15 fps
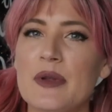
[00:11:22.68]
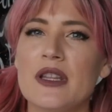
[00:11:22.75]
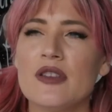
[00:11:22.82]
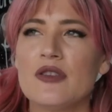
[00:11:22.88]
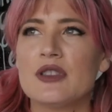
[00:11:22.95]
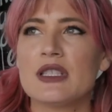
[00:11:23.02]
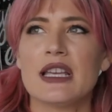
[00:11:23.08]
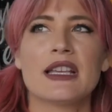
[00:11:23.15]
been
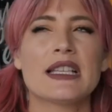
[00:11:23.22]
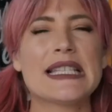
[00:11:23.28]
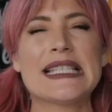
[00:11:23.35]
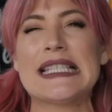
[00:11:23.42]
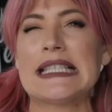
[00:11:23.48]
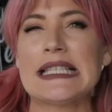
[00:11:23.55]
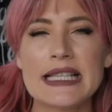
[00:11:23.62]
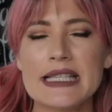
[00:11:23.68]
using
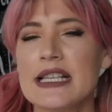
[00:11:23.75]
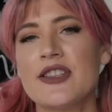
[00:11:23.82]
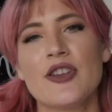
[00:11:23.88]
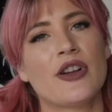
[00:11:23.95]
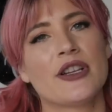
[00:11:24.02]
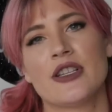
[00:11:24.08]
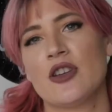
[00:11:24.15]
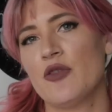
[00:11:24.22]
since I
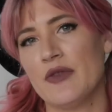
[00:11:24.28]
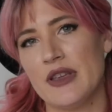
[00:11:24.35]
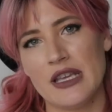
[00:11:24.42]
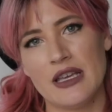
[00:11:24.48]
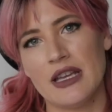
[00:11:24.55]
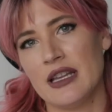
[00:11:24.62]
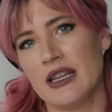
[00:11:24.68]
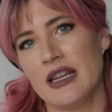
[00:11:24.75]
started to go
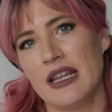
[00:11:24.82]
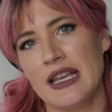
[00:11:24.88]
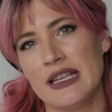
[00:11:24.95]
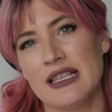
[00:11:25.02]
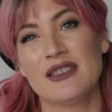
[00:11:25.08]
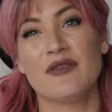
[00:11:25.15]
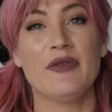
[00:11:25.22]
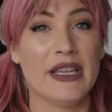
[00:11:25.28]
vegan
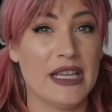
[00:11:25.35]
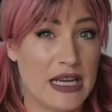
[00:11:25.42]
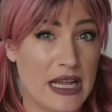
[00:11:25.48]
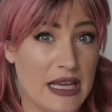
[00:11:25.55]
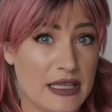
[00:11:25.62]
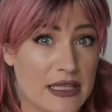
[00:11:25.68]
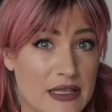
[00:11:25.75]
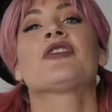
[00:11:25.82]
is
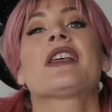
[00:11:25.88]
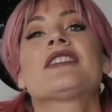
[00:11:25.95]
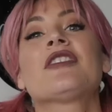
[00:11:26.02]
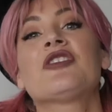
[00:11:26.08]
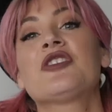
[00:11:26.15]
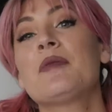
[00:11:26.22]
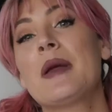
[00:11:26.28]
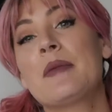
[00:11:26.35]
Vegenaise. So that's
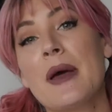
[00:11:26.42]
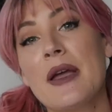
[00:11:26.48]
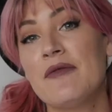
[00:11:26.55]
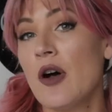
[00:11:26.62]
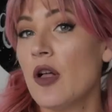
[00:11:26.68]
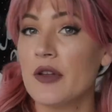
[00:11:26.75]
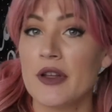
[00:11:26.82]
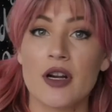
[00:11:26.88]
also made by
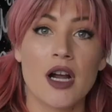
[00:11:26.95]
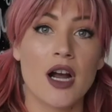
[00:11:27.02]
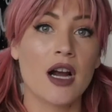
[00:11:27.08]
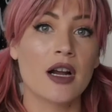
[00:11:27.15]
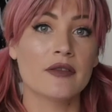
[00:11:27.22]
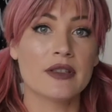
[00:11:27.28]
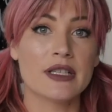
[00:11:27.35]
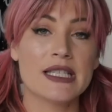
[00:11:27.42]
Follow Your
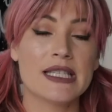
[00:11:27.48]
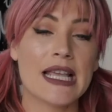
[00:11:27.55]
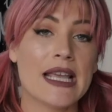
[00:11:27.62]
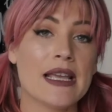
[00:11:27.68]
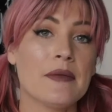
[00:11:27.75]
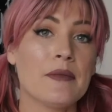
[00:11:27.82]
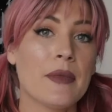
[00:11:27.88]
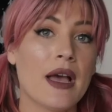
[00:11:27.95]
Heart, the
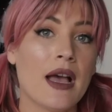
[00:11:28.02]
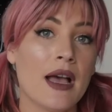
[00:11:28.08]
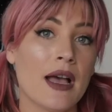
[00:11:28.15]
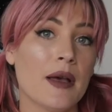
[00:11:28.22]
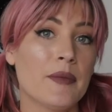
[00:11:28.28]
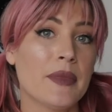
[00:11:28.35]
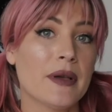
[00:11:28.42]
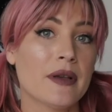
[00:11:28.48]
same
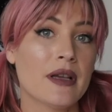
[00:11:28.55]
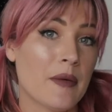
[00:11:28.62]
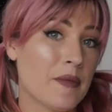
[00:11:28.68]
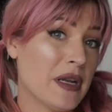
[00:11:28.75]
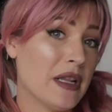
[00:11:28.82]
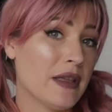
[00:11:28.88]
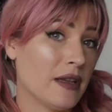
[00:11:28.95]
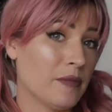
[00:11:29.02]

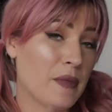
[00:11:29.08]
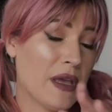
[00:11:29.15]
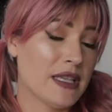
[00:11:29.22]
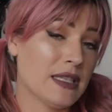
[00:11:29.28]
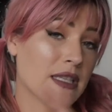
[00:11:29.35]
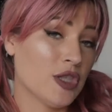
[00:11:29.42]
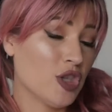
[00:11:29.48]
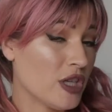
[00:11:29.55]
company that makes
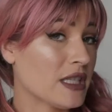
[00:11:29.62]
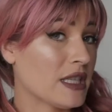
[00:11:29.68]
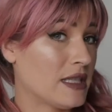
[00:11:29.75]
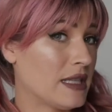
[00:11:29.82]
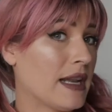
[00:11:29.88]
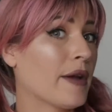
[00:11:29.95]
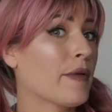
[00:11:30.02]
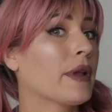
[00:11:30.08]
the cheeses
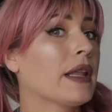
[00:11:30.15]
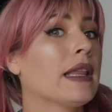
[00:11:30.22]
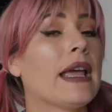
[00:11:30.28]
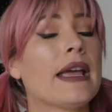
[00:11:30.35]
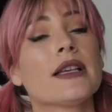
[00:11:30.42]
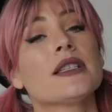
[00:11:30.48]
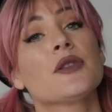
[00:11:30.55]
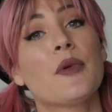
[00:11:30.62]
that I really
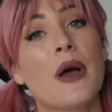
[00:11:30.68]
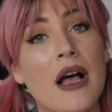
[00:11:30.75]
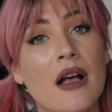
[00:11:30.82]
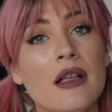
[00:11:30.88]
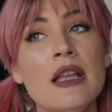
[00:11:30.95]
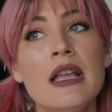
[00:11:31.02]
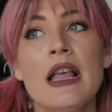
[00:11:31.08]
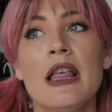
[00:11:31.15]
like as well.